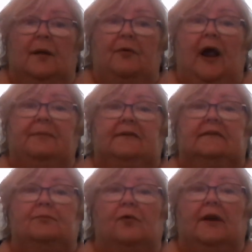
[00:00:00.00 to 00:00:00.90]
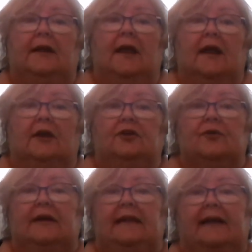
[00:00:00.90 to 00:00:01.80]
Perhaps this morning you
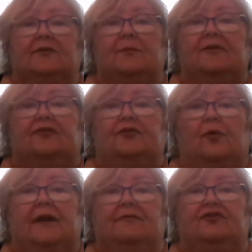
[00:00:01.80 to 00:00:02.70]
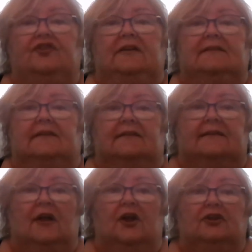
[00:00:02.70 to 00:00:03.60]
connected with the story of
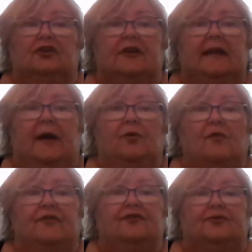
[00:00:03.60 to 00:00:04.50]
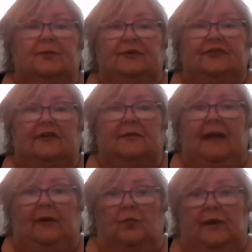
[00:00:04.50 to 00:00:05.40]
Jesus, looking out over Jerusalem
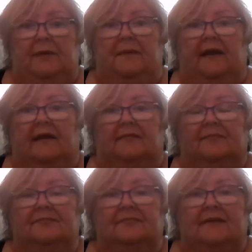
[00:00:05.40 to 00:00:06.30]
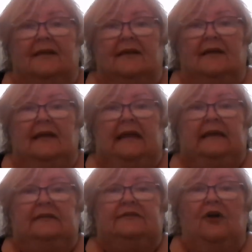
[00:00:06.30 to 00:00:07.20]
and weeping.
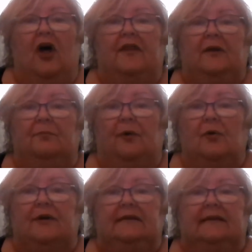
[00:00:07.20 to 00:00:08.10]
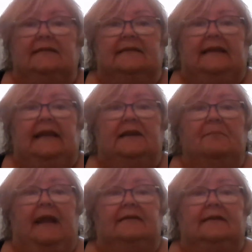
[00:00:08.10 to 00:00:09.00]
He saw their brokenness and he
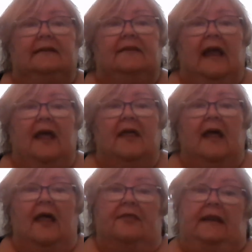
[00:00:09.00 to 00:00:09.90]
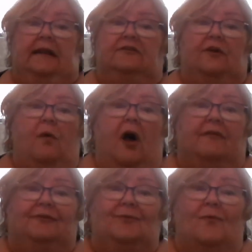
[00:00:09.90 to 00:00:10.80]
lamented that he had so
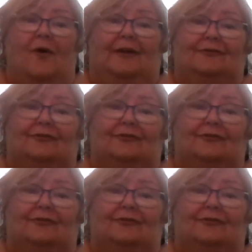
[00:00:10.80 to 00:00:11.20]
often wanted